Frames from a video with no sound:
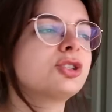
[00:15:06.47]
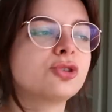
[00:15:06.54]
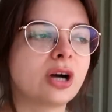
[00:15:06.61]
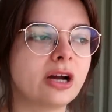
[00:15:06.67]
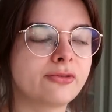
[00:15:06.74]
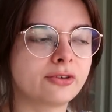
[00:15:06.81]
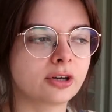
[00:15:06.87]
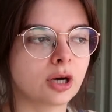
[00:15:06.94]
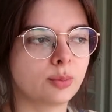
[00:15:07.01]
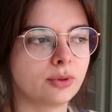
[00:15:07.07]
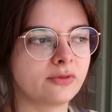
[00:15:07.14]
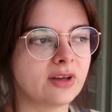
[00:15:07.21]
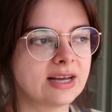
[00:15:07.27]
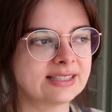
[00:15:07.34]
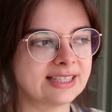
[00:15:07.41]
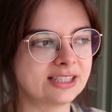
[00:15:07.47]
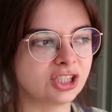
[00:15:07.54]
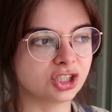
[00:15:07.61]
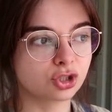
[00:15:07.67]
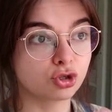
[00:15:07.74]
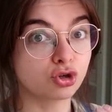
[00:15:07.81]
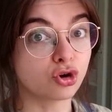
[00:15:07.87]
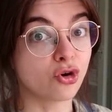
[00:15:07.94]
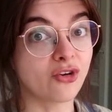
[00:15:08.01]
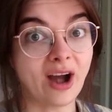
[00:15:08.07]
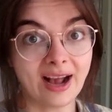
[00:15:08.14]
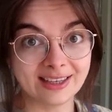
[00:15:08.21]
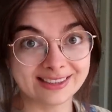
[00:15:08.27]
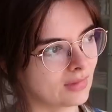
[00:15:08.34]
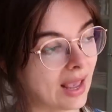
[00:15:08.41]
dry for a couple of days, it just
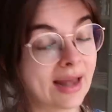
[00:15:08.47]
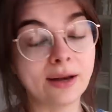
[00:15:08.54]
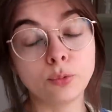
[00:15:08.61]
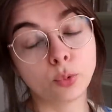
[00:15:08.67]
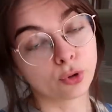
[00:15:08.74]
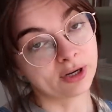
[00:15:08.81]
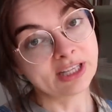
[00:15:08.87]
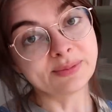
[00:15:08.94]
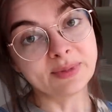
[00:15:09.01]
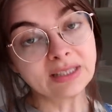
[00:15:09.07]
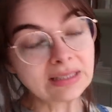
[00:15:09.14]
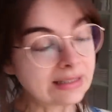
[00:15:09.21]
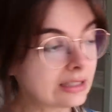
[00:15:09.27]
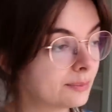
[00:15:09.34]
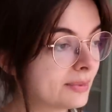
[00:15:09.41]
cracks and it worries me a little